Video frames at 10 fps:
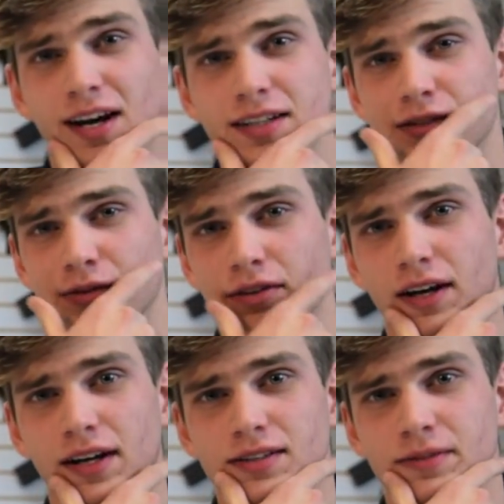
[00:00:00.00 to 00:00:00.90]
honest with you
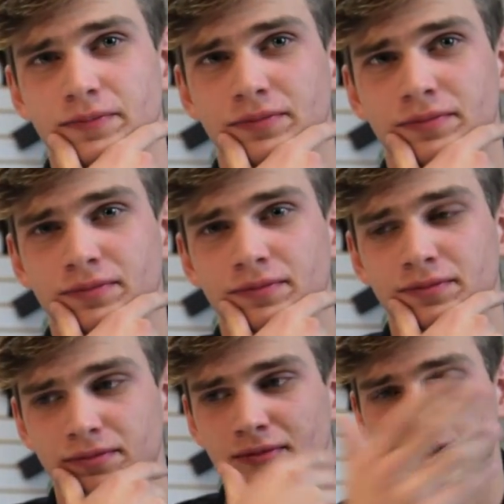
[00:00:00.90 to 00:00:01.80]
guys.
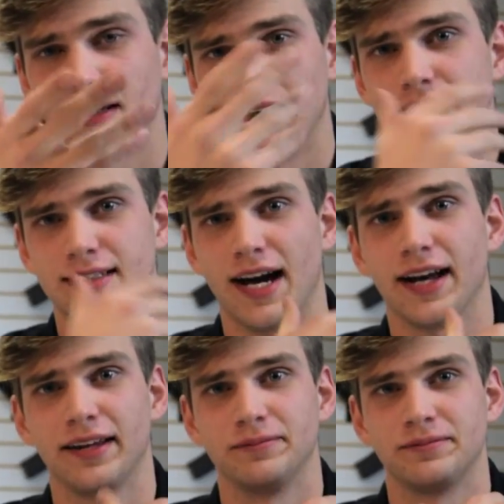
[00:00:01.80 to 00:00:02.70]
It's got it.